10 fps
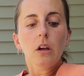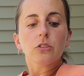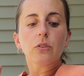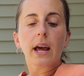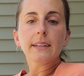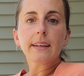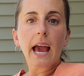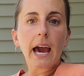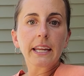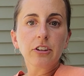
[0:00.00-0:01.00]
So that's
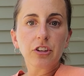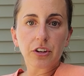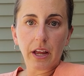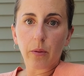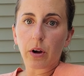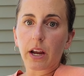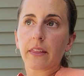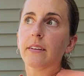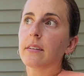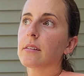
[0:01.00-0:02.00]
adding to your network, and
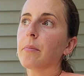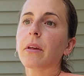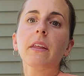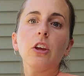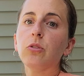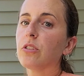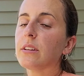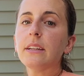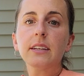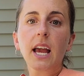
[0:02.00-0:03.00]
this is something that you just
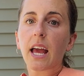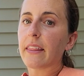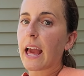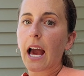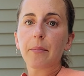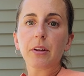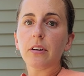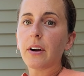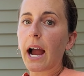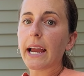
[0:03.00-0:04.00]
need to get in the habit of.